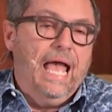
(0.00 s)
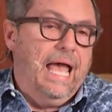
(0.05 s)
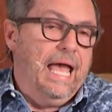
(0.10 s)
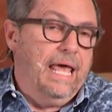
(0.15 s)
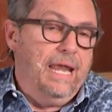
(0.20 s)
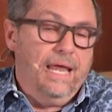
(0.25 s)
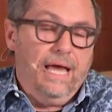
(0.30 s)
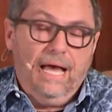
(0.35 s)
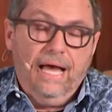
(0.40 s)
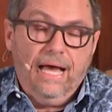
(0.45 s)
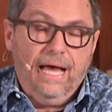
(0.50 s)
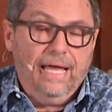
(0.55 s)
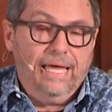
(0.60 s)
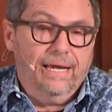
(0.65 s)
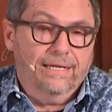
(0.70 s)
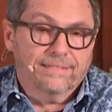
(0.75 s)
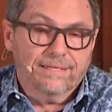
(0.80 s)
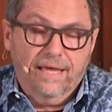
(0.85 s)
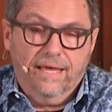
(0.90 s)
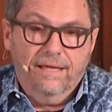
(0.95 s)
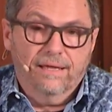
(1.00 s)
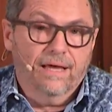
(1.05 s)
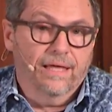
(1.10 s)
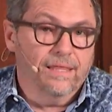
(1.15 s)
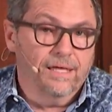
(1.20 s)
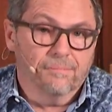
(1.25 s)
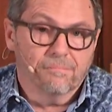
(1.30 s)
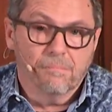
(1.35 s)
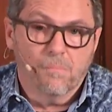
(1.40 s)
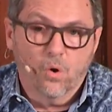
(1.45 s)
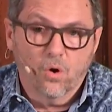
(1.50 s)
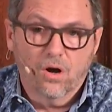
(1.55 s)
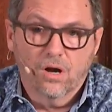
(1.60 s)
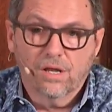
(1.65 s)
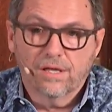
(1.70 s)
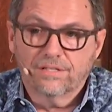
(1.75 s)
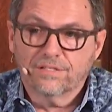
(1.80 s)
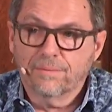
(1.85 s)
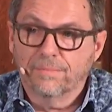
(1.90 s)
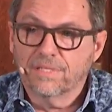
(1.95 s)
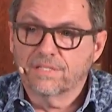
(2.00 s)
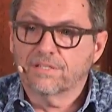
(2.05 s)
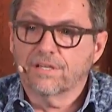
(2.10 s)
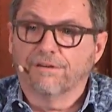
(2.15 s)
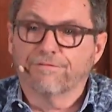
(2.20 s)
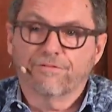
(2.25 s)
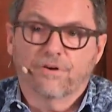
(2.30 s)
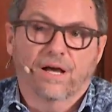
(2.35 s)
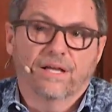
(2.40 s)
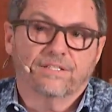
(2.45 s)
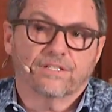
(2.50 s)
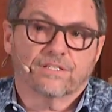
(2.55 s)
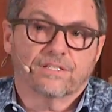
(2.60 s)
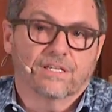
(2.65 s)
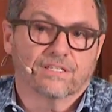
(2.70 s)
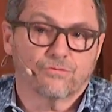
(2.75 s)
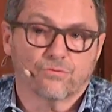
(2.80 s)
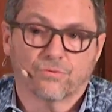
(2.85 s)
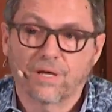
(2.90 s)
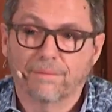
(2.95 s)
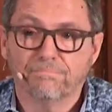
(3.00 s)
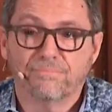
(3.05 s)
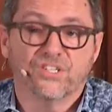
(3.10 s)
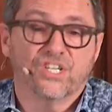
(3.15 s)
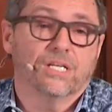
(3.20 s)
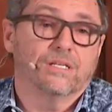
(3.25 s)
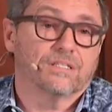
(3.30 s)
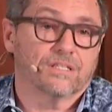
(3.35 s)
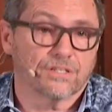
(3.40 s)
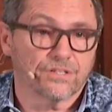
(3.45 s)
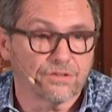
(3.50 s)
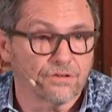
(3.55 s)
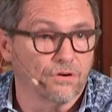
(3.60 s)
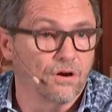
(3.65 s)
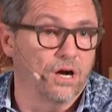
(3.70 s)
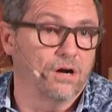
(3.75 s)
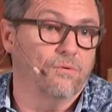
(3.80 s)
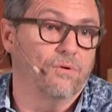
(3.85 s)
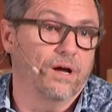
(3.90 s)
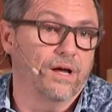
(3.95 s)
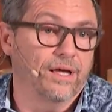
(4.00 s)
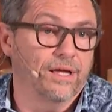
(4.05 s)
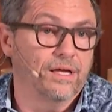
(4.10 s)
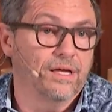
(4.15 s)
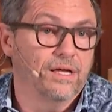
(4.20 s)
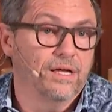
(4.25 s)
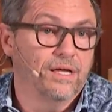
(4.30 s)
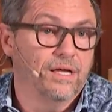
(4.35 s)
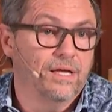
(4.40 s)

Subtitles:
And I got to say, I think moralism and self-righteousness rub Jesus the wrong way.